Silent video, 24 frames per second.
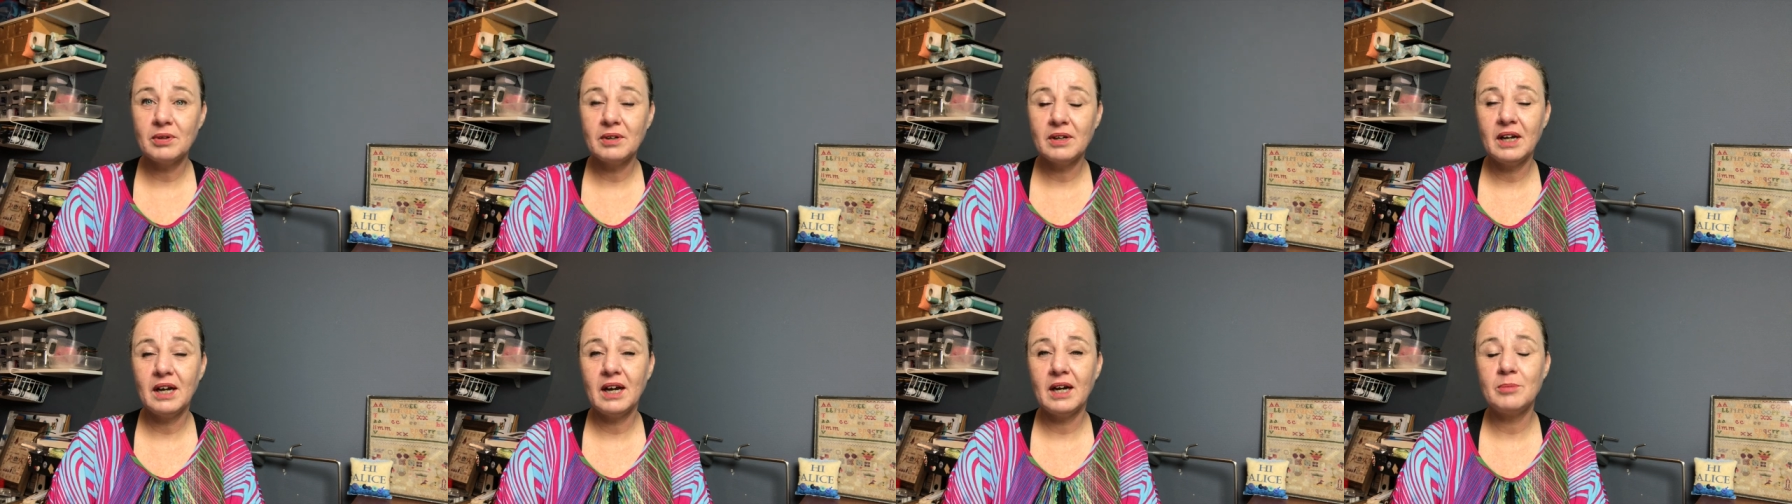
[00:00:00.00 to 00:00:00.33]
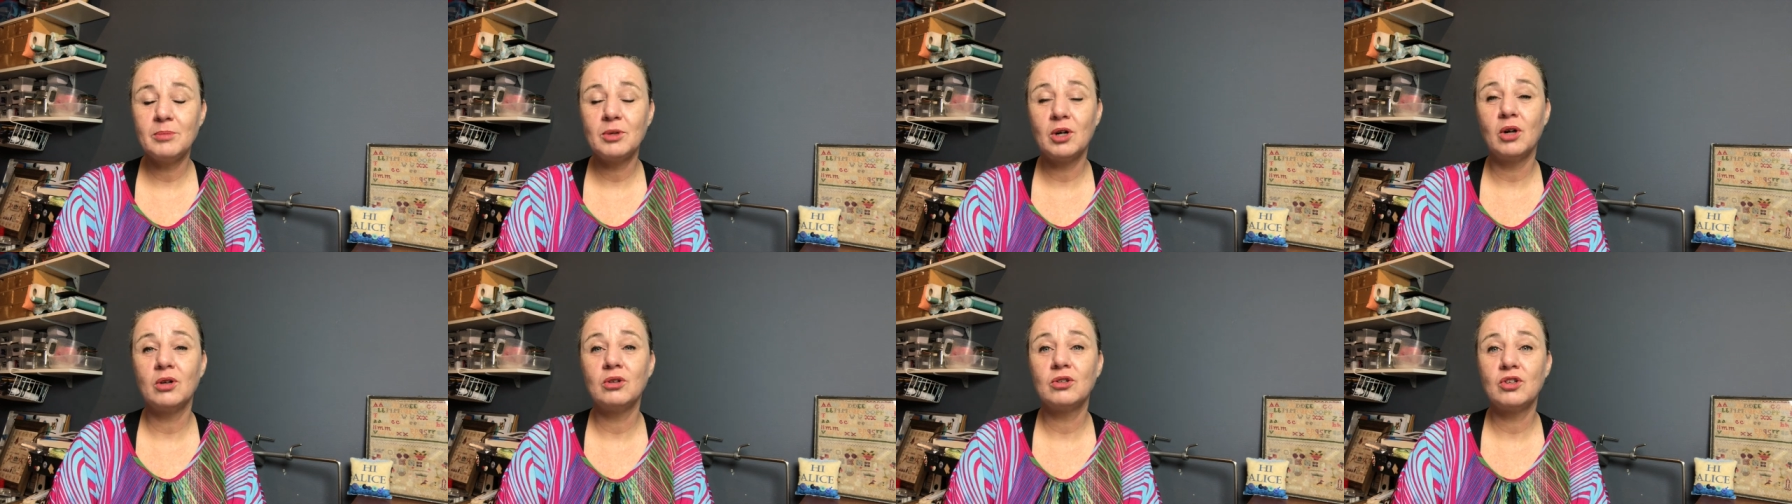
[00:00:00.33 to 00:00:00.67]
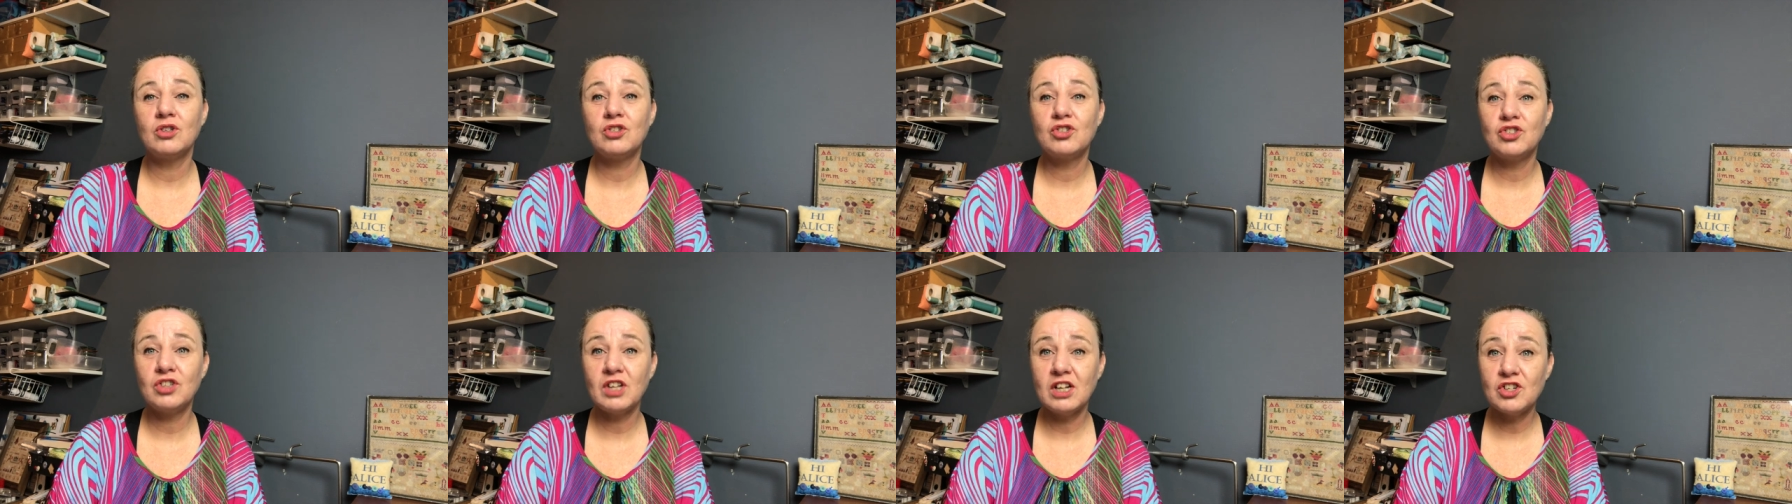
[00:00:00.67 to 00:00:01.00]
I'm going to
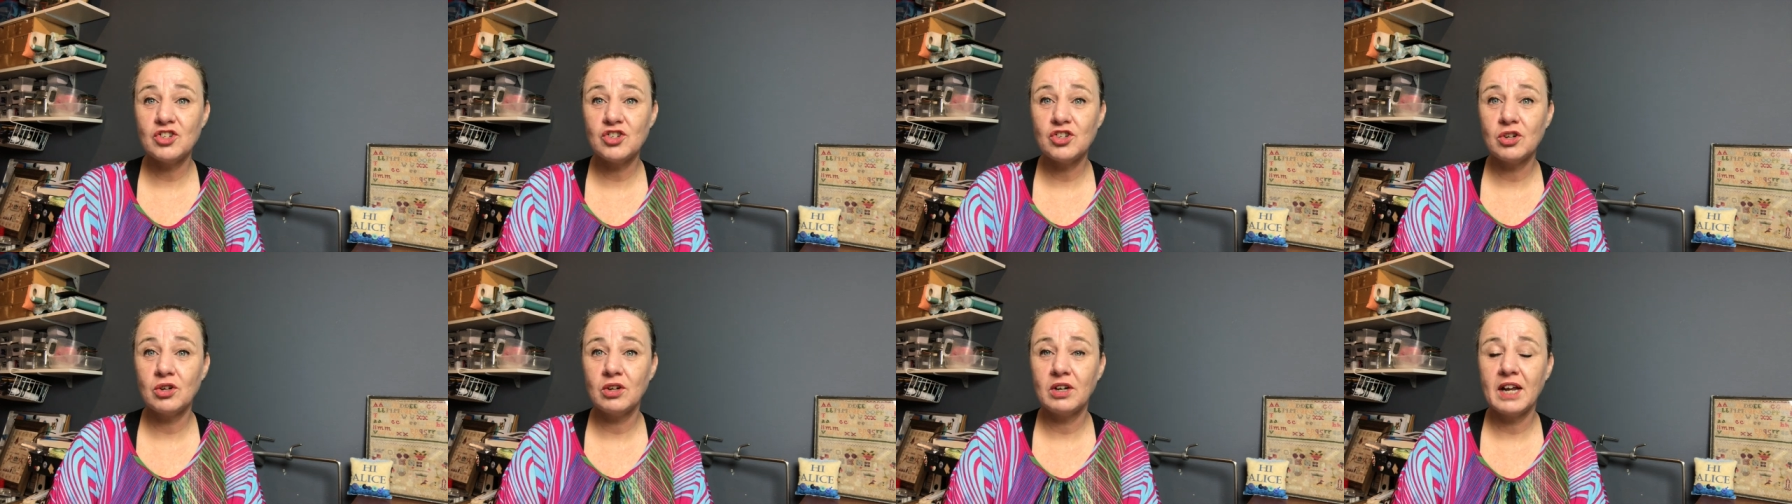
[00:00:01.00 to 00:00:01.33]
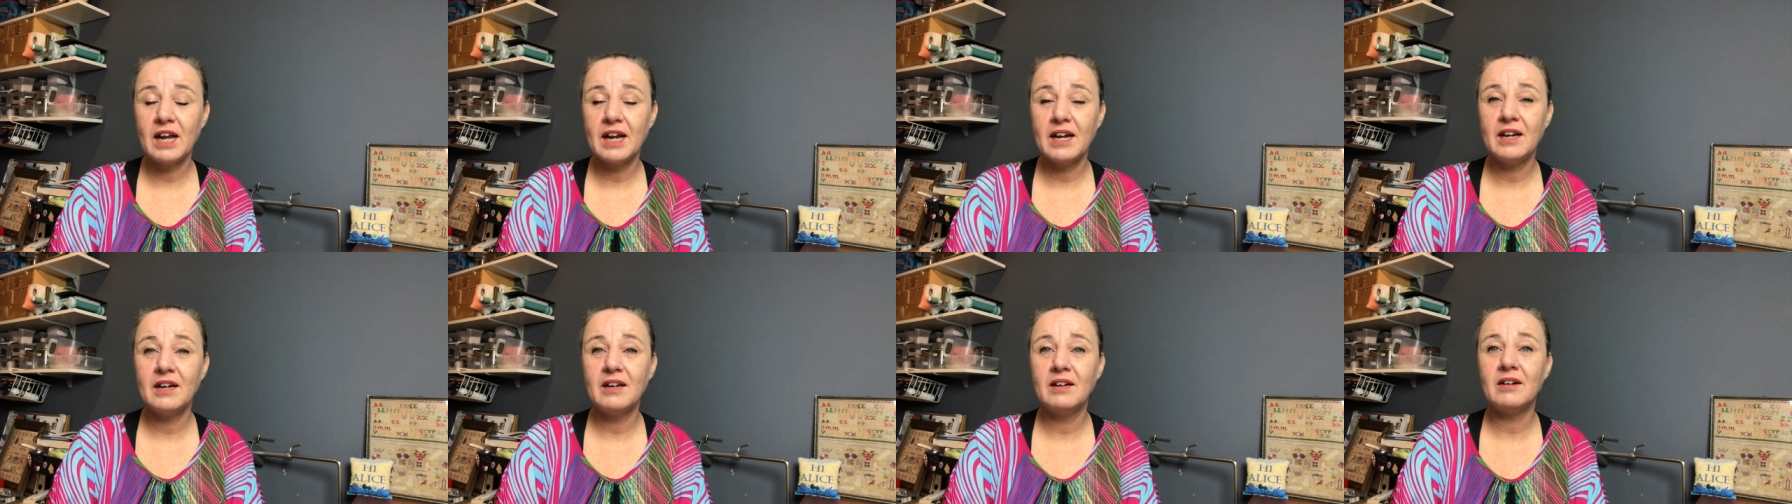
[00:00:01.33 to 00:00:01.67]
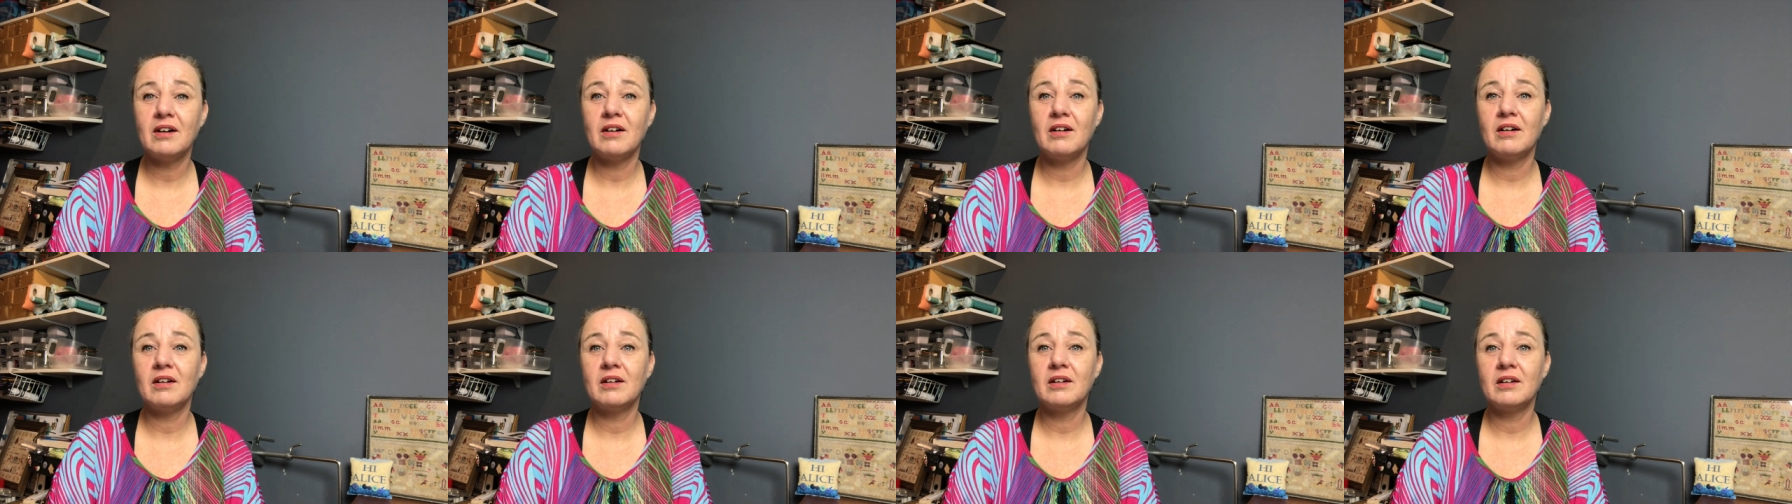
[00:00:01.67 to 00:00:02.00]
stitch today
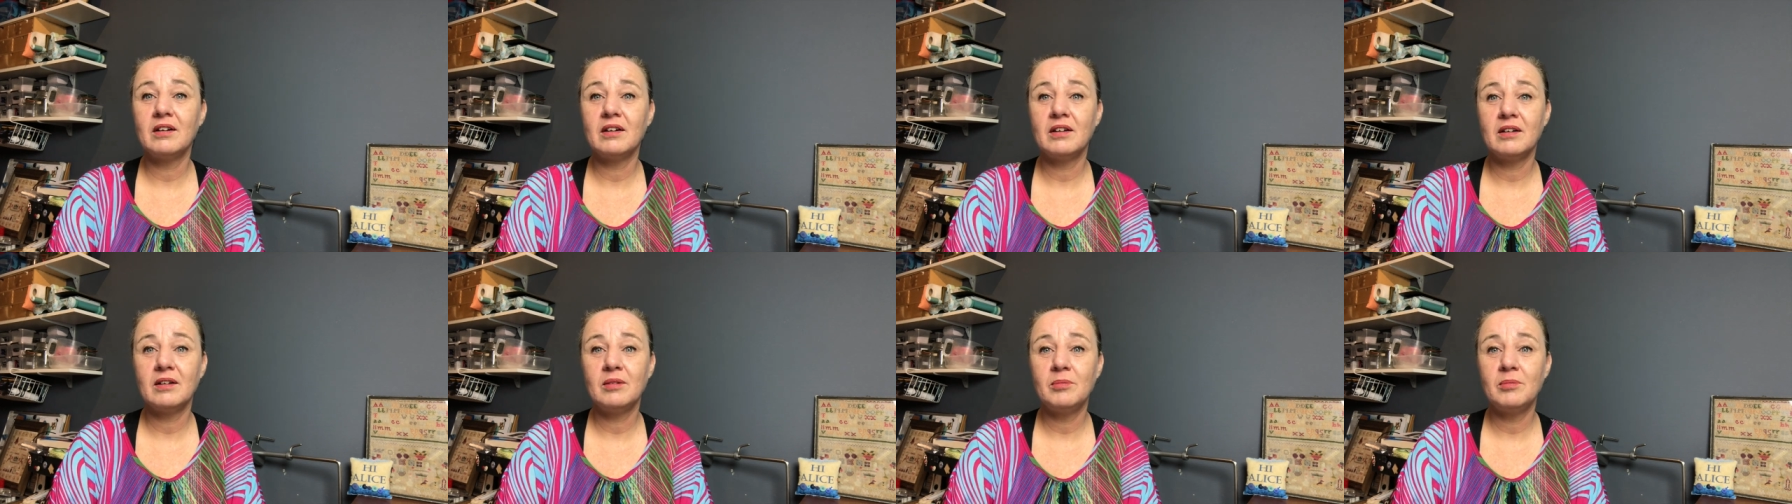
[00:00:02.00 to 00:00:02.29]
on